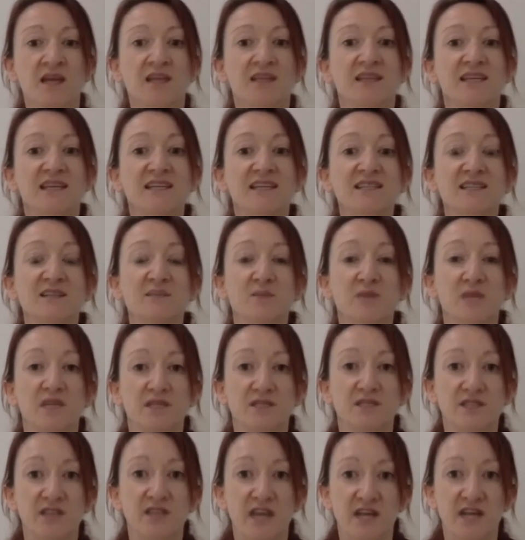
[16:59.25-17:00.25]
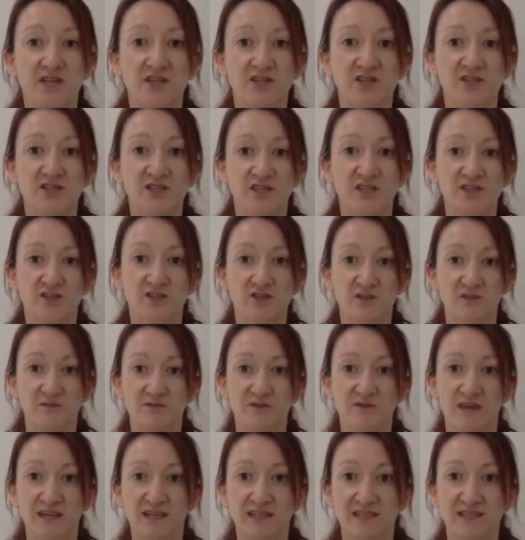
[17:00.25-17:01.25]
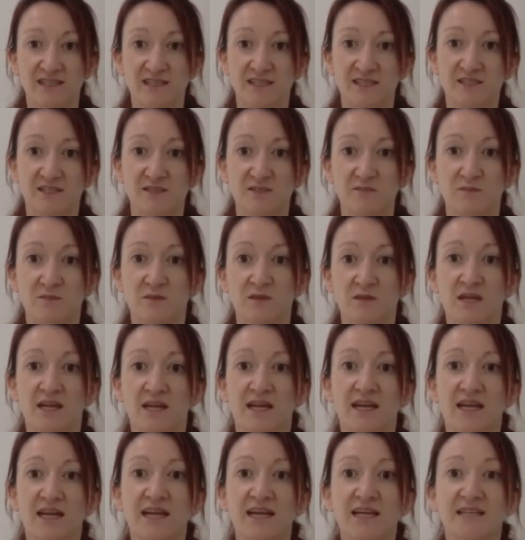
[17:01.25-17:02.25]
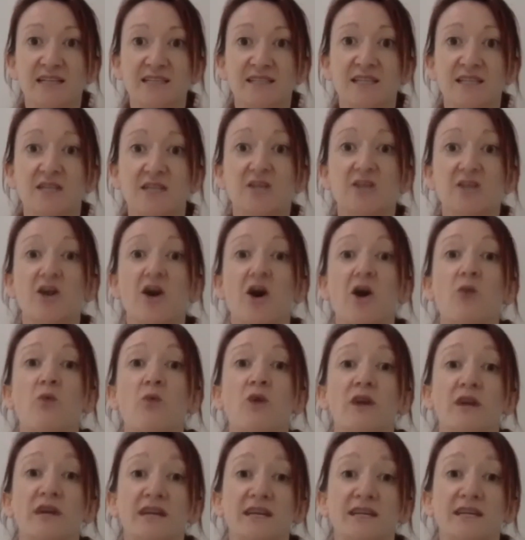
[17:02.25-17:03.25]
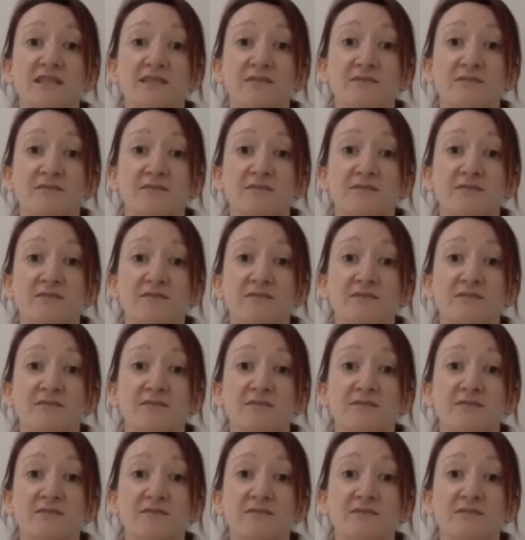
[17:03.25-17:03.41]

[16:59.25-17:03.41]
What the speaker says: These can be indications that your lymphatic system is not working as